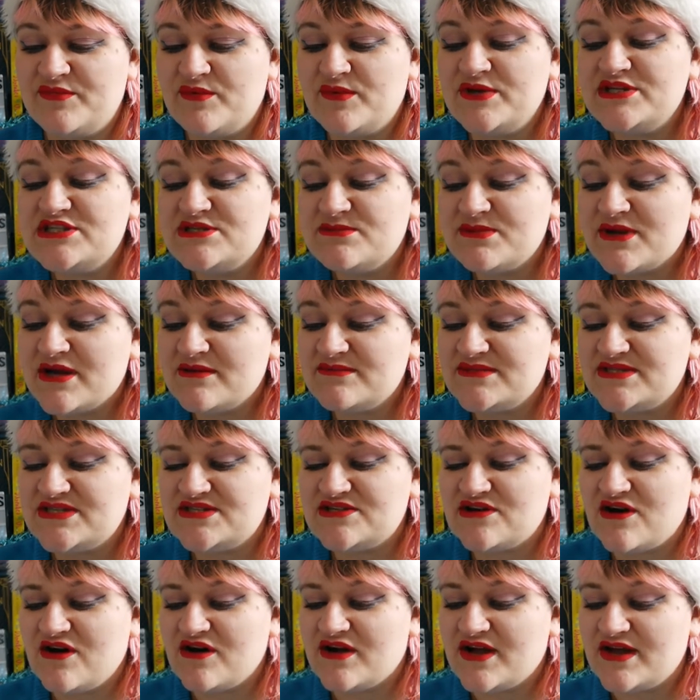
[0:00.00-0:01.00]
But when she becomes
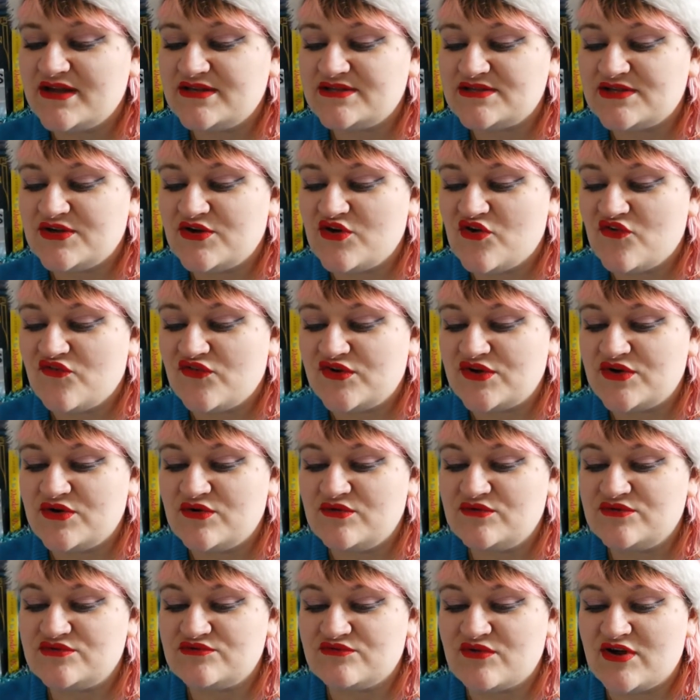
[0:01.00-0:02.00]
the target of an
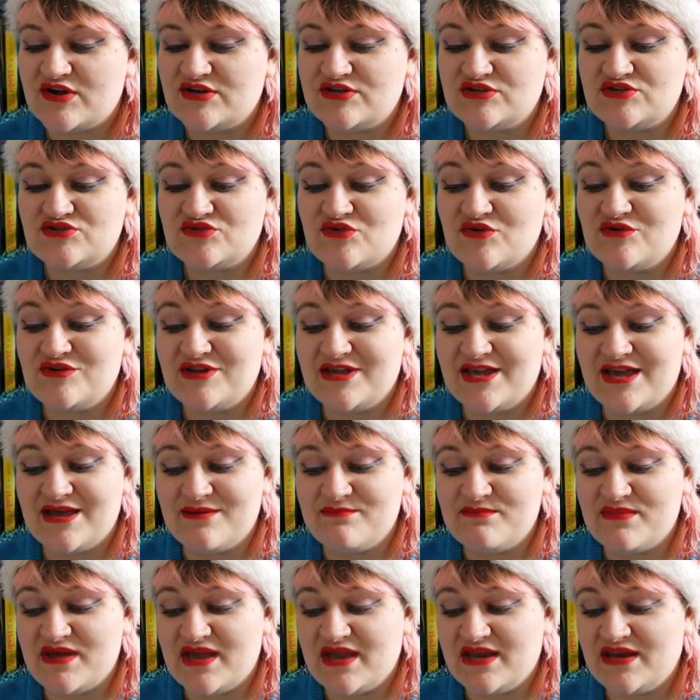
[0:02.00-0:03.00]
alt-right trolling
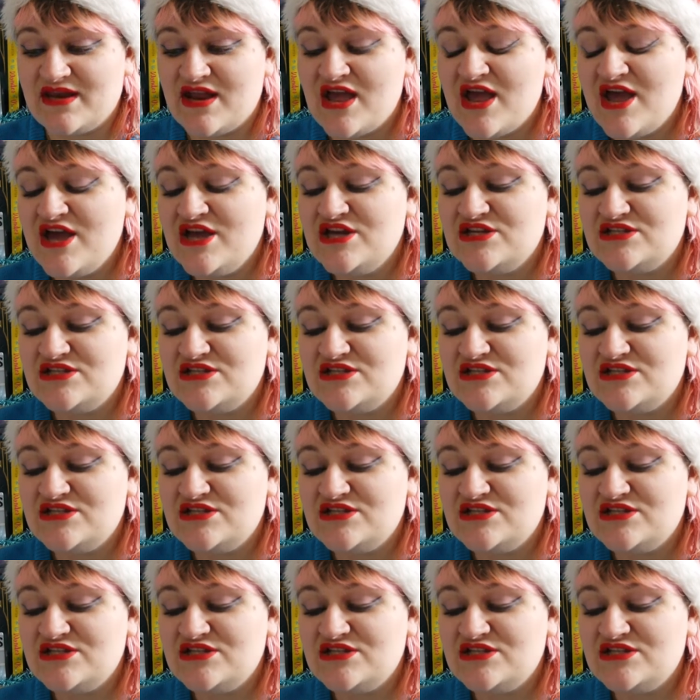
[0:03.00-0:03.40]
campaign,